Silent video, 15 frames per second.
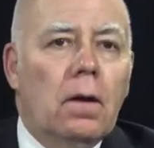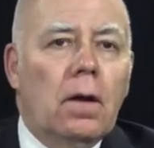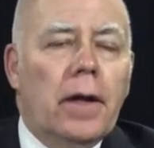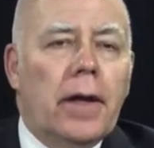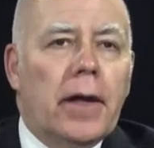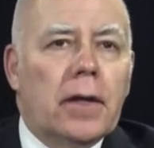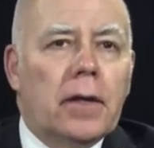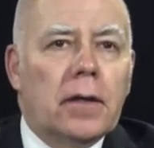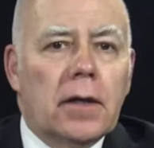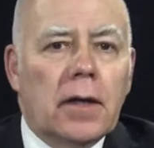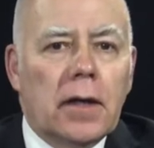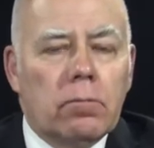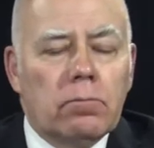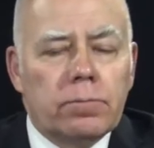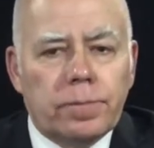and
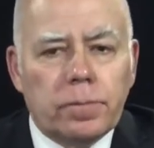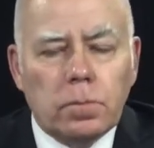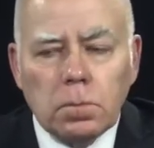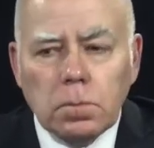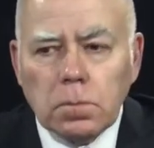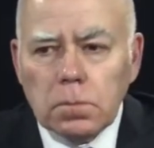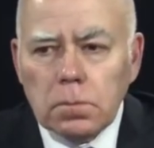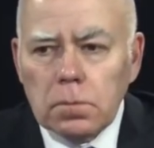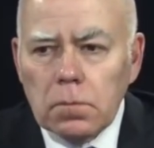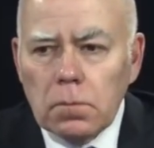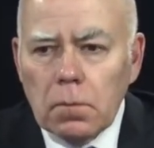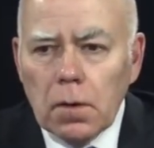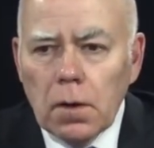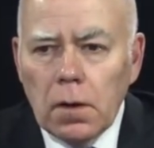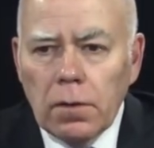um,
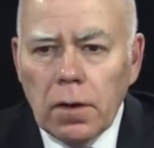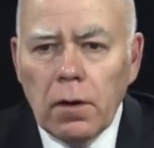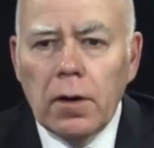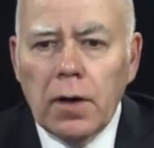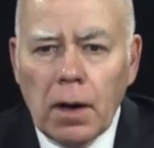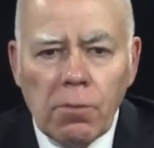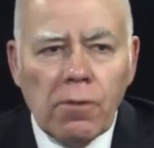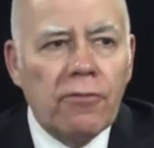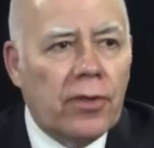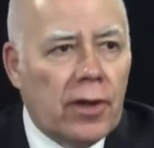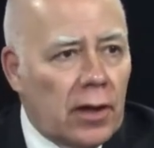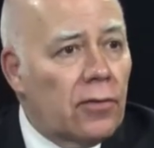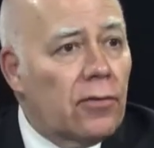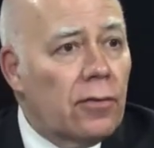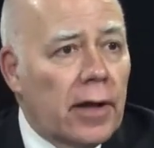there are a number of
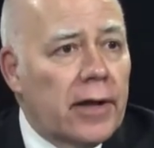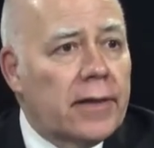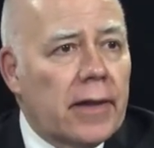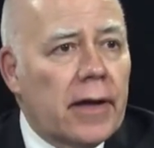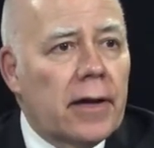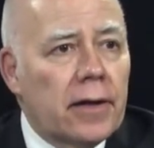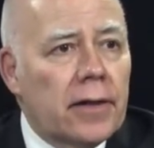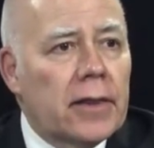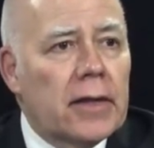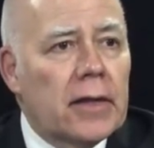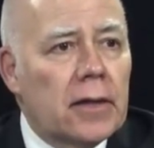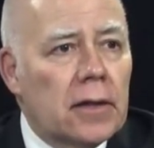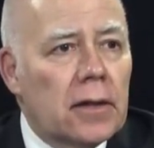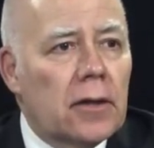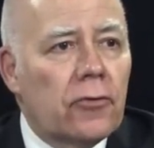things like that. I
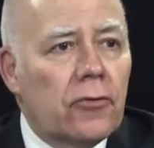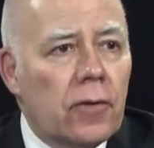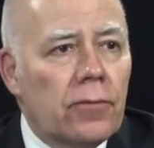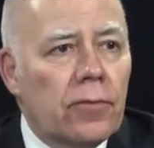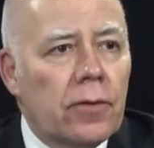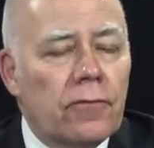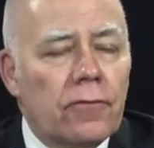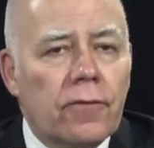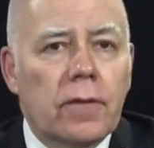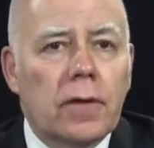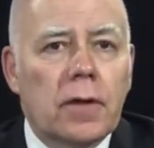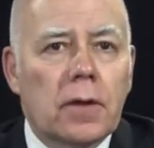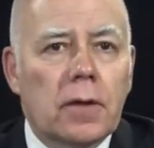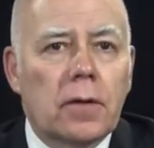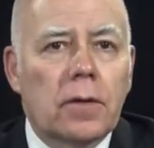think that in terms of
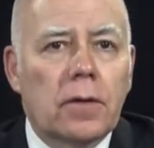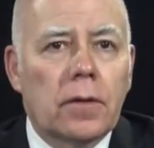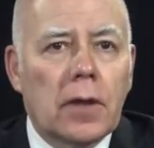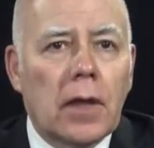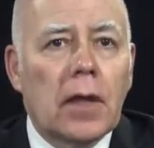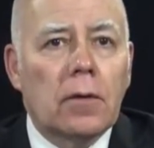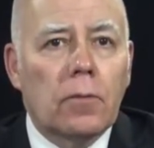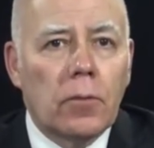uh, thinking